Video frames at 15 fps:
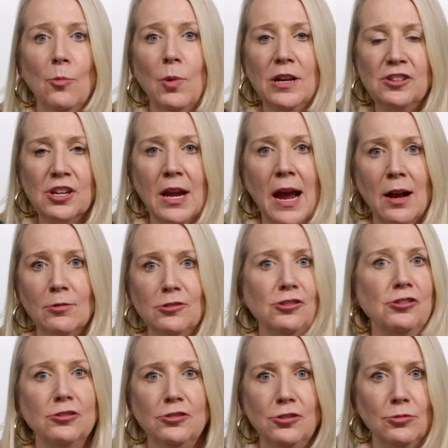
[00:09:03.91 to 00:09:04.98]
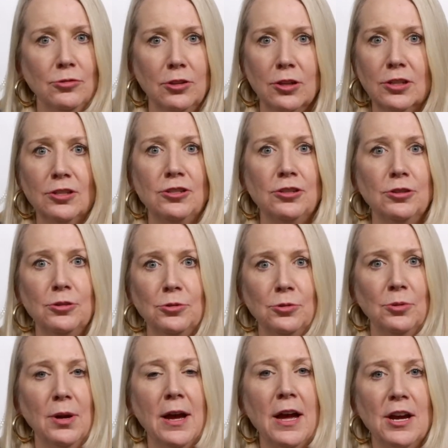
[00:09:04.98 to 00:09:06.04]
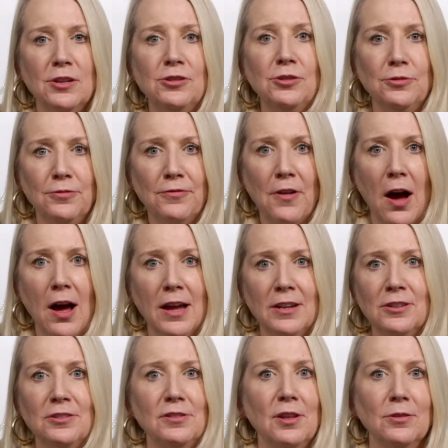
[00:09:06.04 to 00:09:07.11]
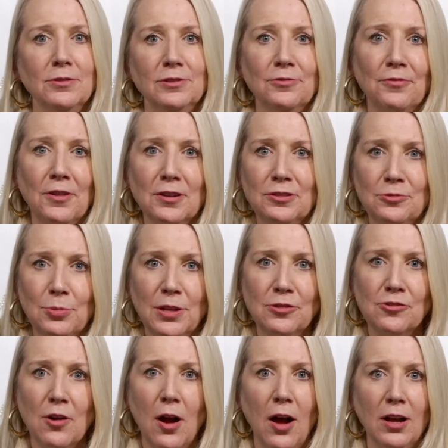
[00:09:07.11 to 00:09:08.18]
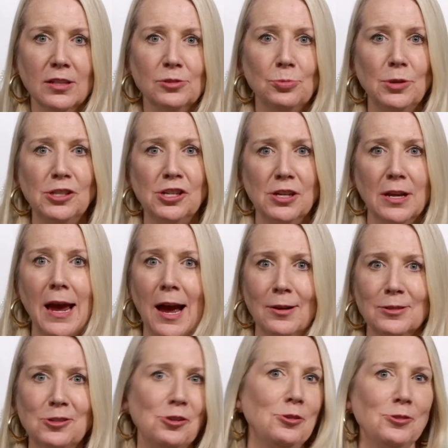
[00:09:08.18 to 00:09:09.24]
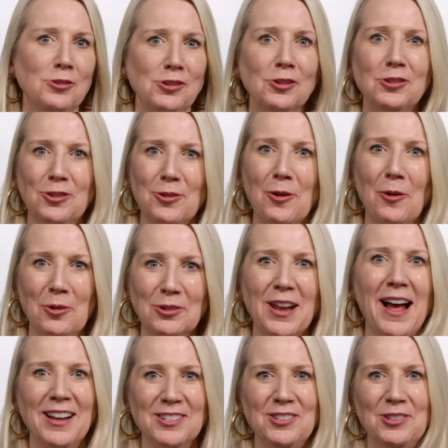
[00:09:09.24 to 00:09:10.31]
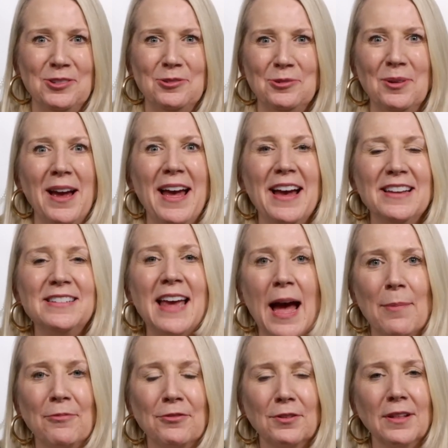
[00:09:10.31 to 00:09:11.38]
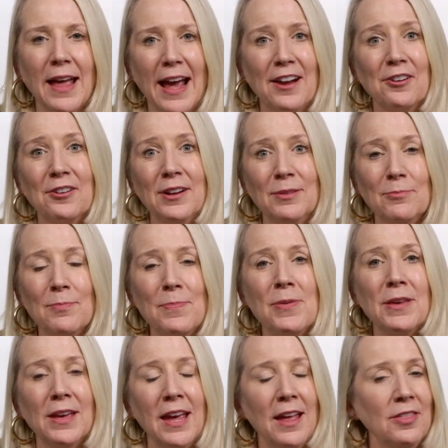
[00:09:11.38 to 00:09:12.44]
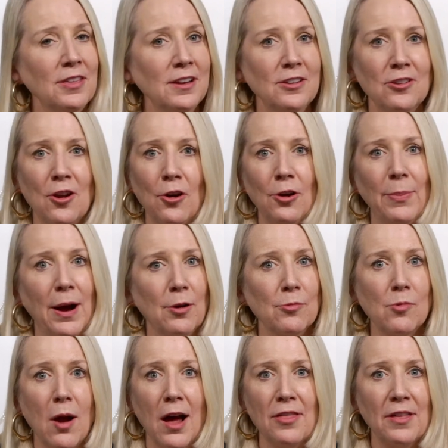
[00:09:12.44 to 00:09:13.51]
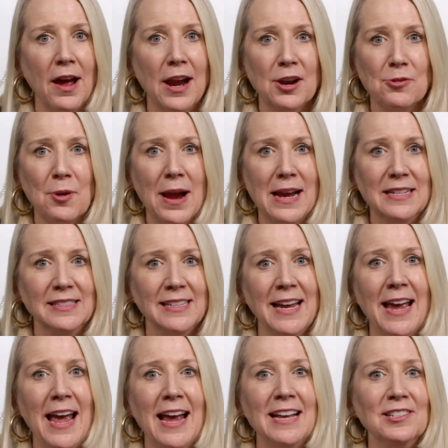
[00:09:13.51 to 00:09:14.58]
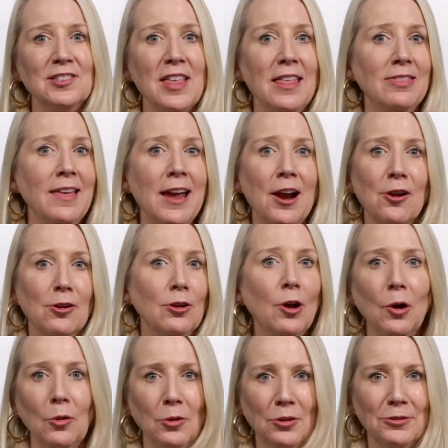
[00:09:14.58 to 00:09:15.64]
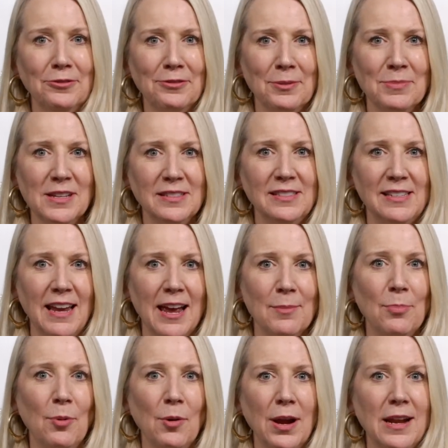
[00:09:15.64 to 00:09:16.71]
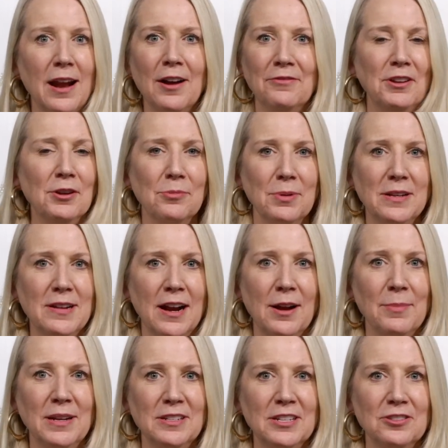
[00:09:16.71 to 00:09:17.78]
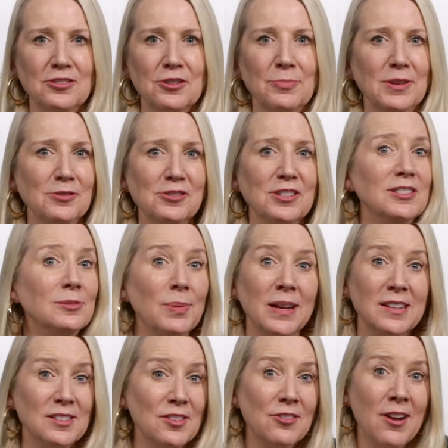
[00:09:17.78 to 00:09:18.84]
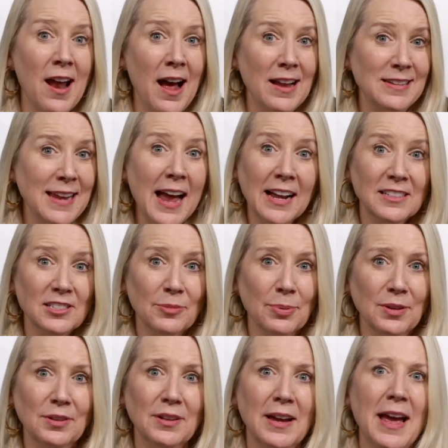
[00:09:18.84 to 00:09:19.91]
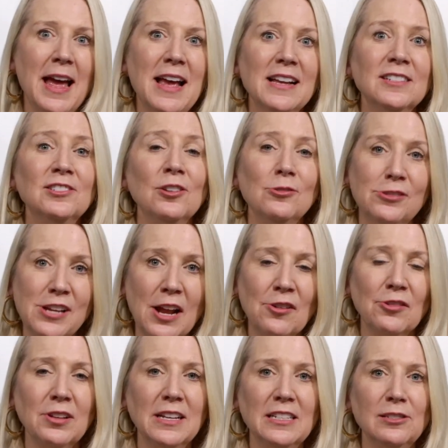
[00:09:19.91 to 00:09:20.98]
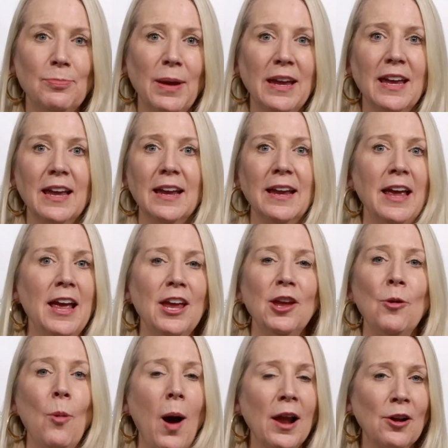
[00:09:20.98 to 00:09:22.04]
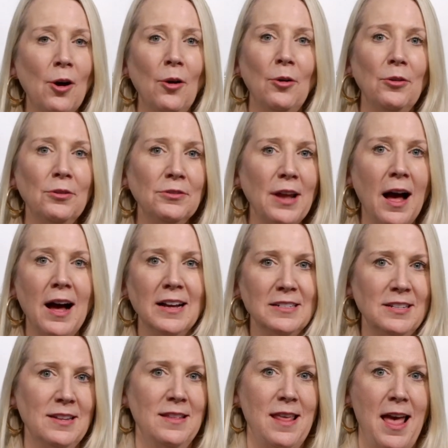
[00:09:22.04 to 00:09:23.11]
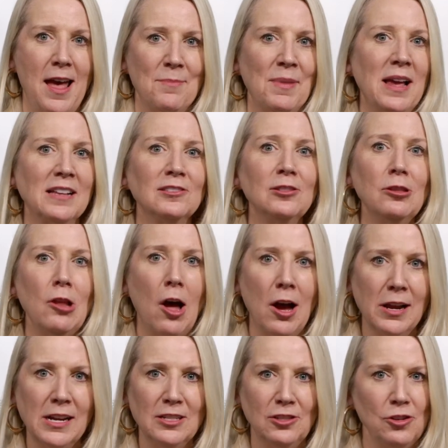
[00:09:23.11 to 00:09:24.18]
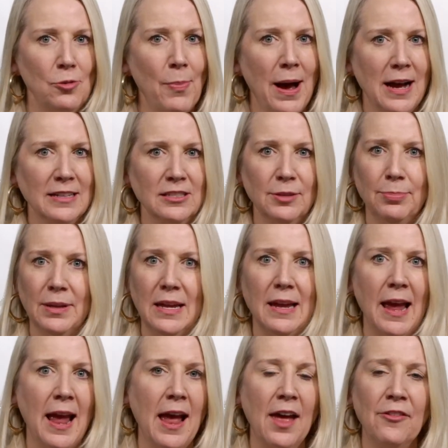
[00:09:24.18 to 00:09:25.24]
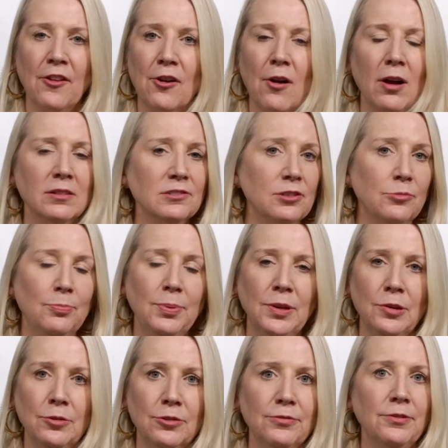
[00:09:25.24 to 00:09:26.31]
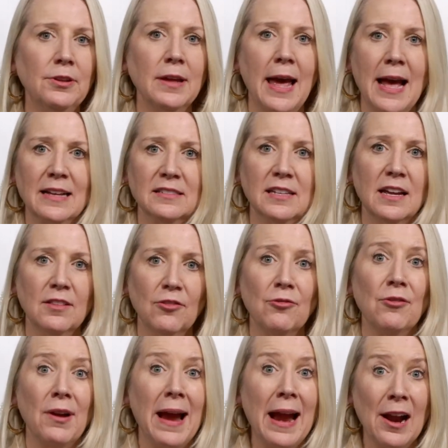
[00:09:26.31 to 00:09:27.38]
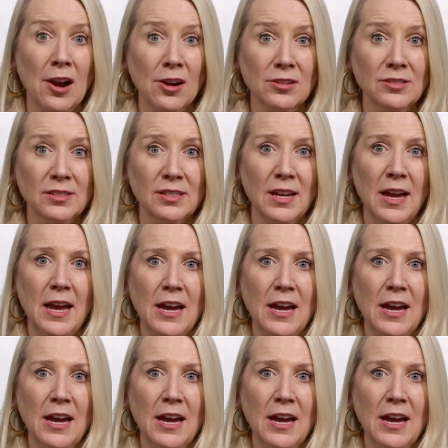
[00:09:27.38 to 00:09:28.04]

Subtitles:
Which accounts should you look to fund those first withdrawals? Which accounts should you hold on to tap for later? And the key thing to know about Roth IRAs is that they are gold from the standpoint of your retirement distributions because they're not taxable. So generally speaking, you want to hold on to them as long as you possibly can. They're also beautiful assets for heirs